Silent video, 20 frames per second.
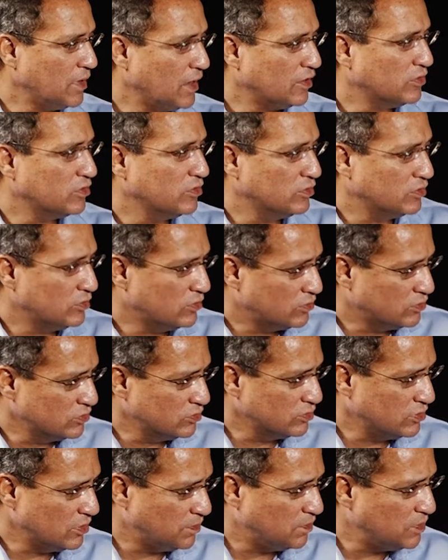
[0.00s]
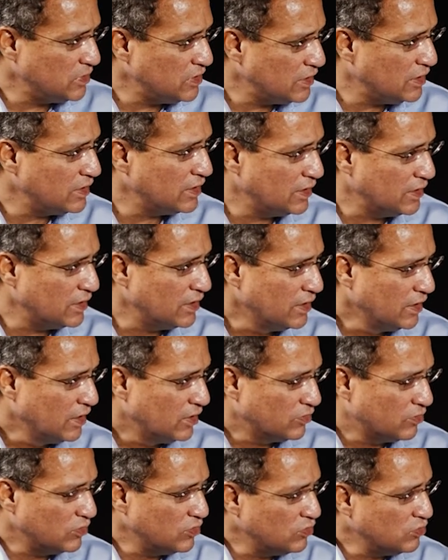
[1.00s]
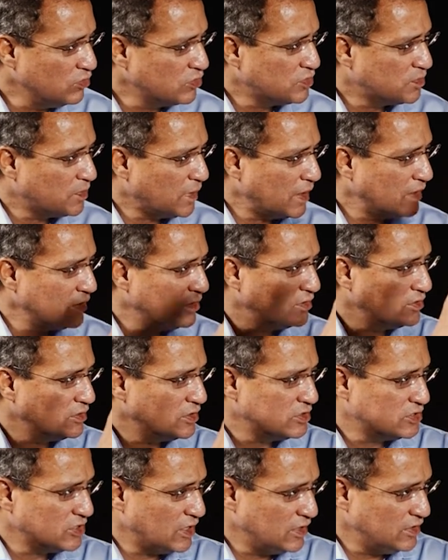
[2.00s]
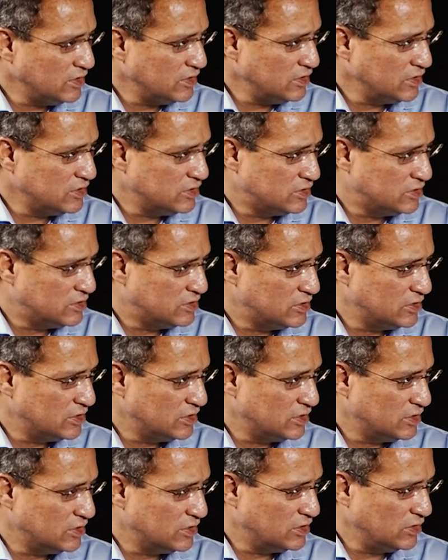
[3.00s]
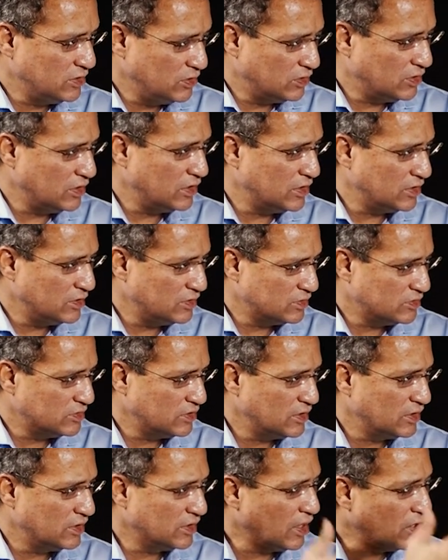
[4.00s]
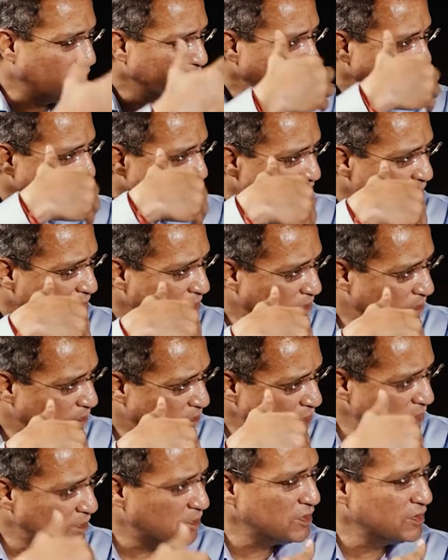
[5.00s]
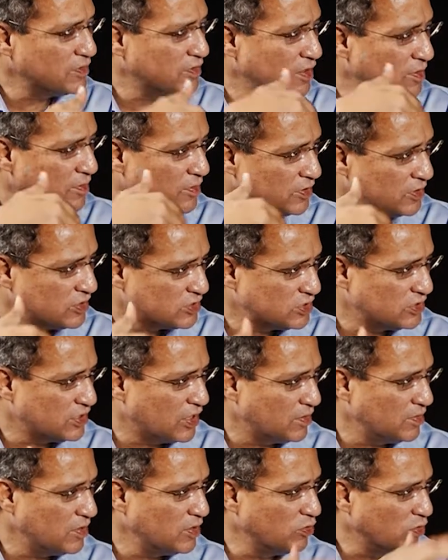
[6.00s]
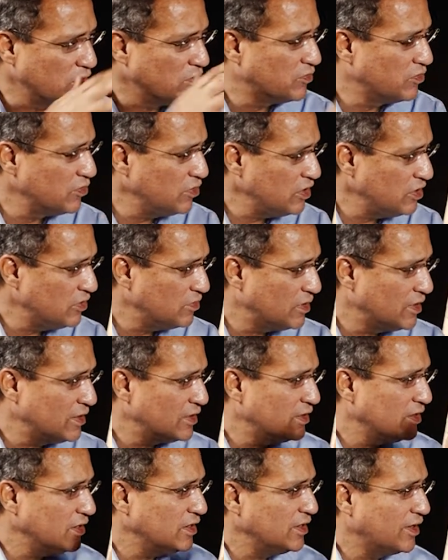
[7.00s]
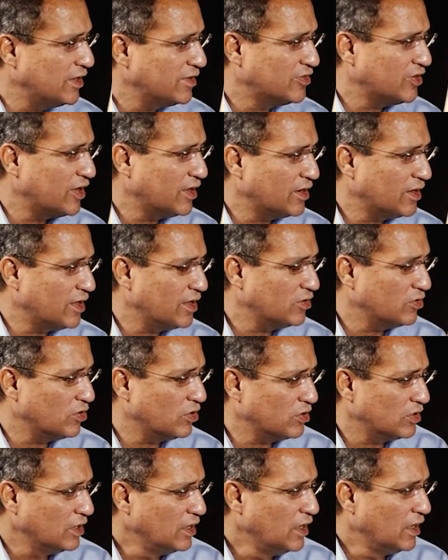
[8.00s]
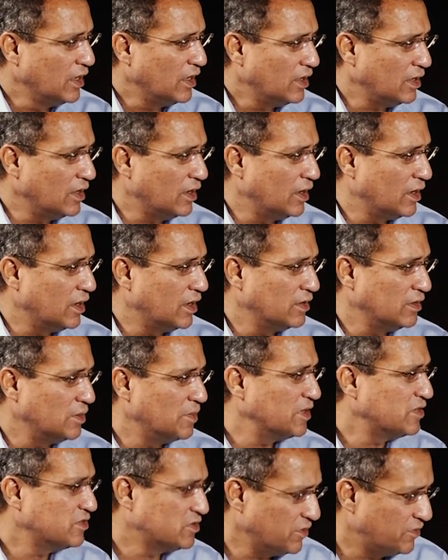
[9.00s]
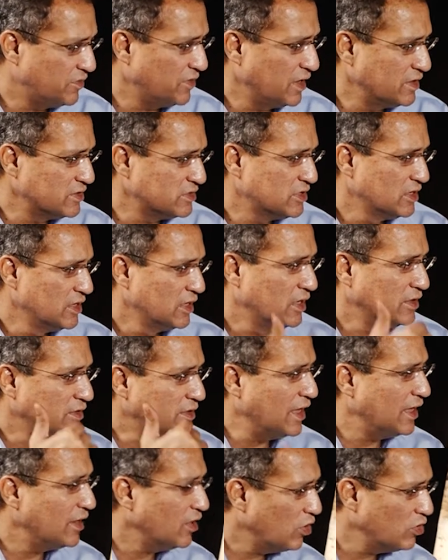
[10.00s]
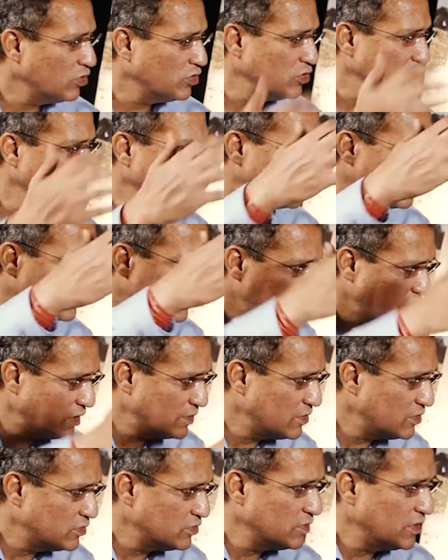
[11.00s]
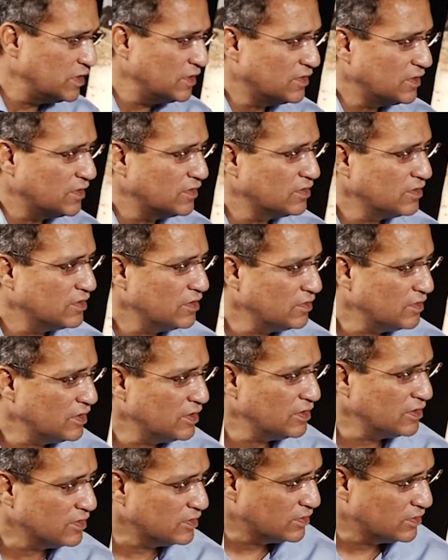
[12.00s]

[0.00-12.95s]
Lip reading: back to the PLA, so you spied on the Chinese nuclear this thing, and how did the People's Liberation Army, knowing fully well that India and China are not the best of friends, they allowed you to travel to very sensitive areas?